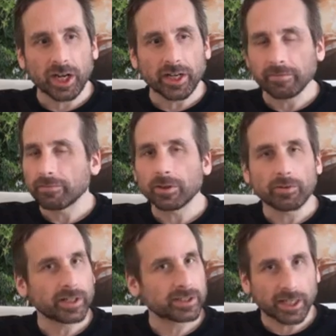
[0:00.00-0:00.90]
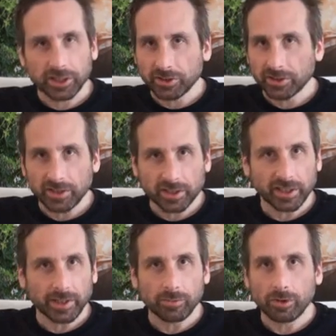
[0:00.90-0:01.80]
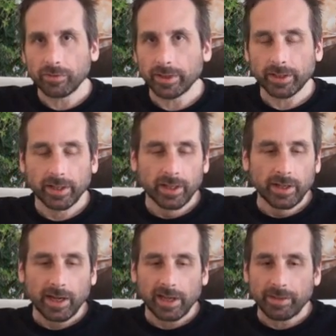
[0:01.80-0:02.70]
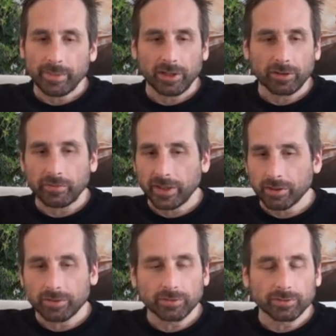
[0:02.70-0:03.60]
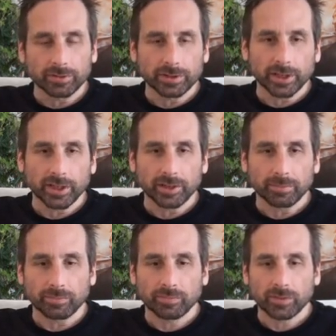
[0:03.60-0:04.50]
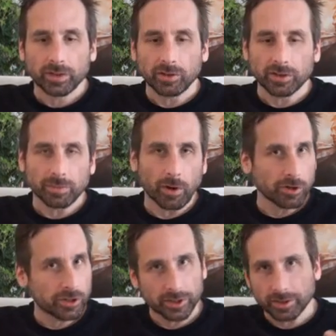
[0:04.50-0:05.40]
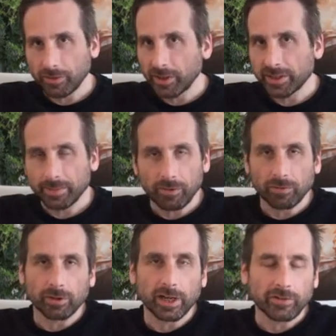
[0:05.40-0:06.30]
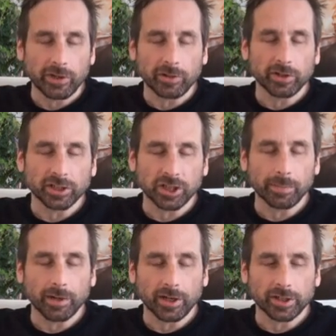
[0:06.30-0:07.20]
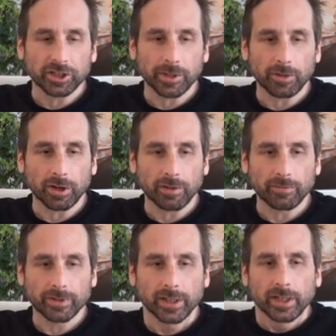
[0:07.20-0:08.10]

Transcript: giant floating sections of the city move, and how they made all the vehicles, these barges and things that move around that you can jump on, jump off.